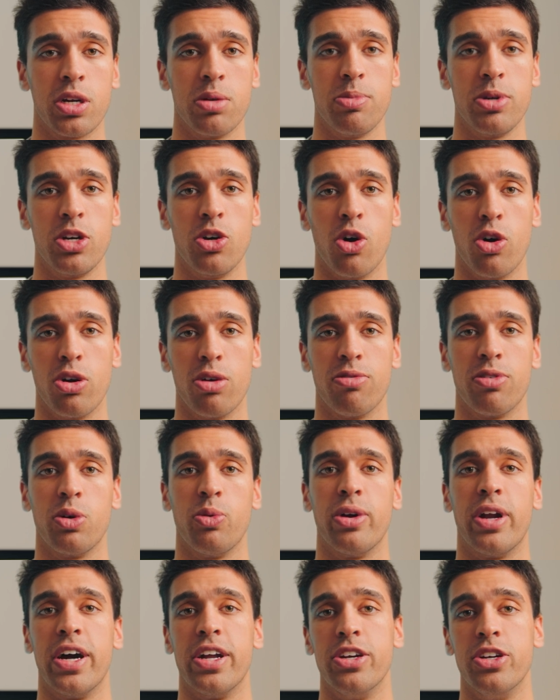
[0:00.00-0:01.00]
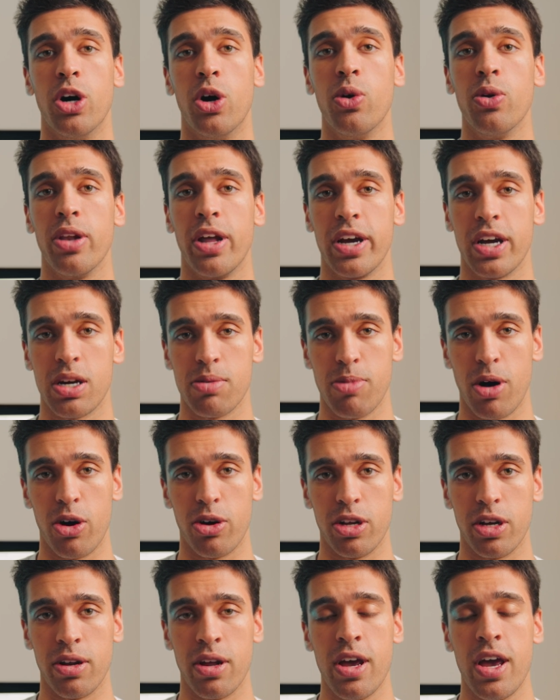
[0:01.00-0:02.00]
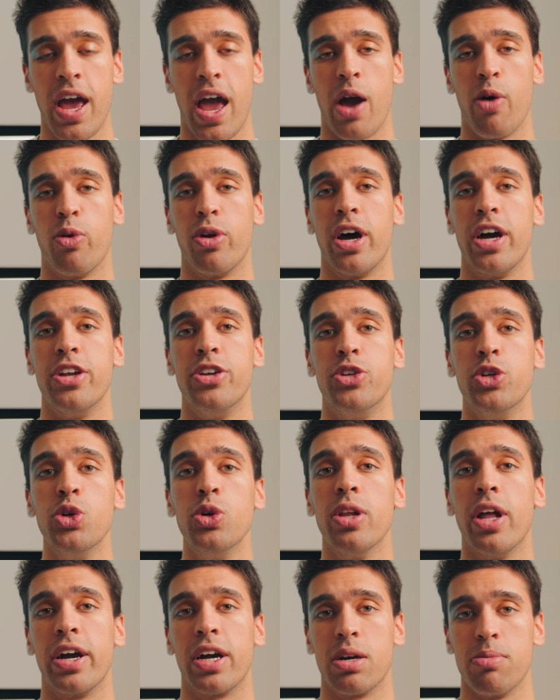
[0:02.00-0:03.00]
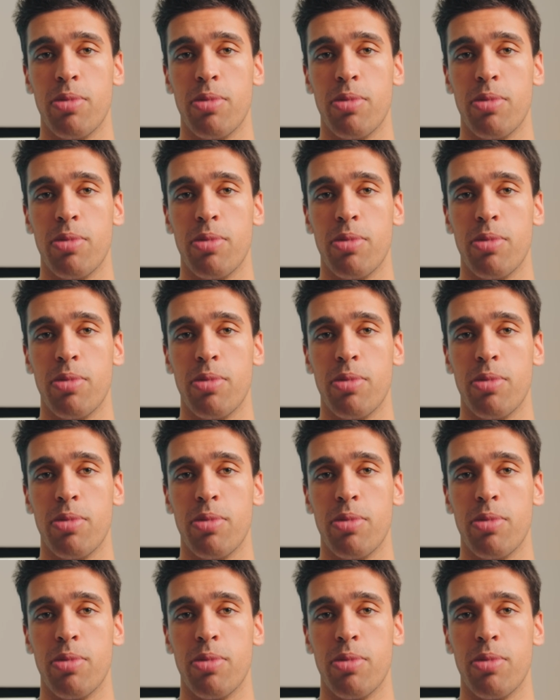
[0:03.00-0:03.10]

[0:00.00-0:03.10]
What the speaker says: gonna be going over what I don't like about it and what I do like